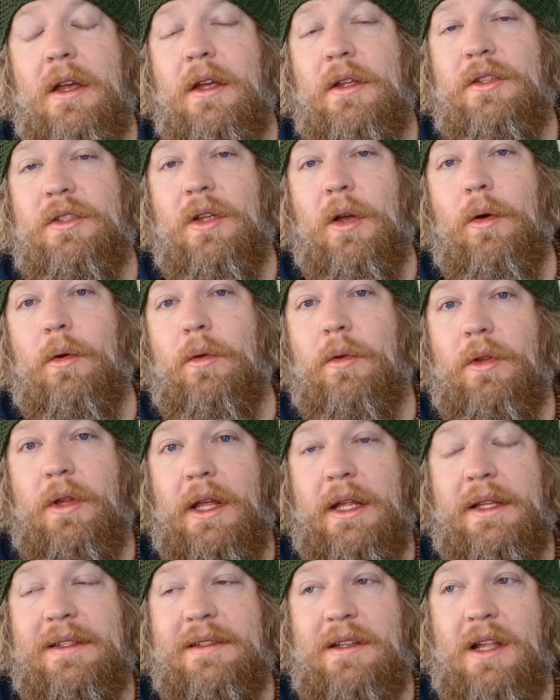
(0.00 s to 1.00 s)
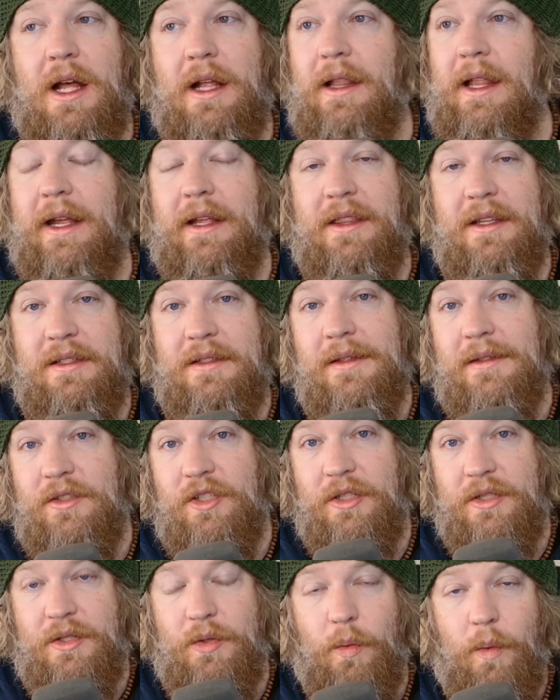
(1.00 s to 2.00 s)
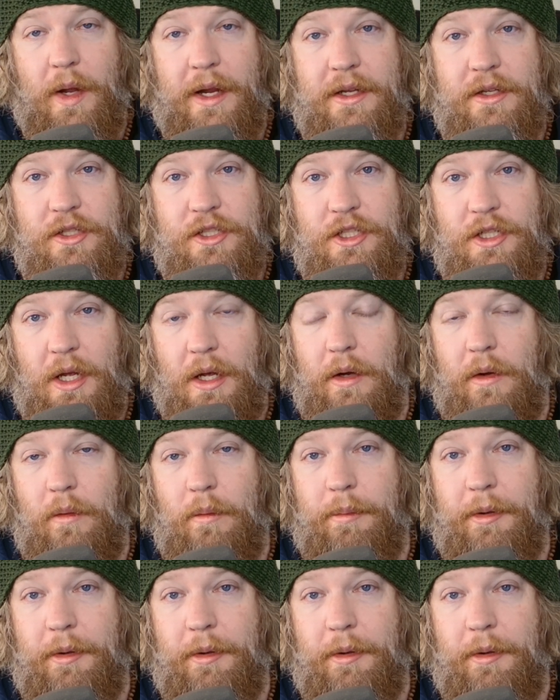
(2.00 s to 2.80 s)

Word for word: so it's not like this is just a white show.